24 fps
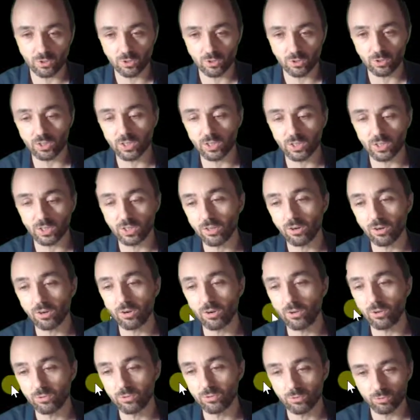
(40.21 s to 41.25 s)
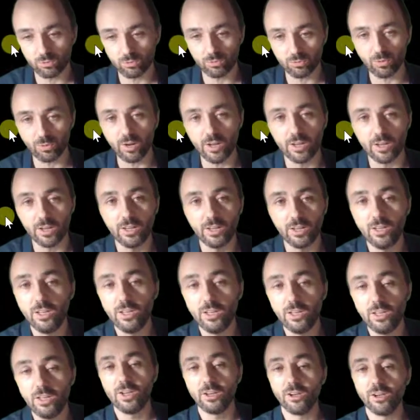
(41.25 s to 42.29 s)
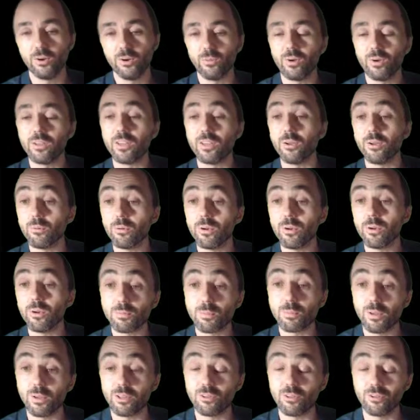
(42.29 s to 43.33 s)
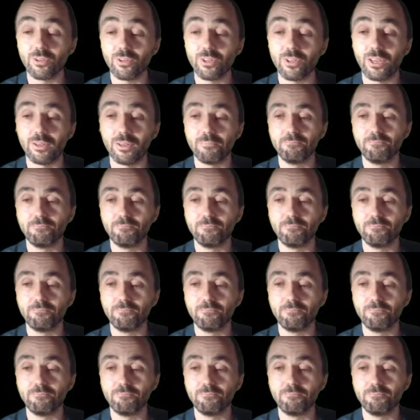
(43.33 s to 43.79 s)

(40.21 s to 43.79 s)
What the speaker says: You can download to try what I will explain today.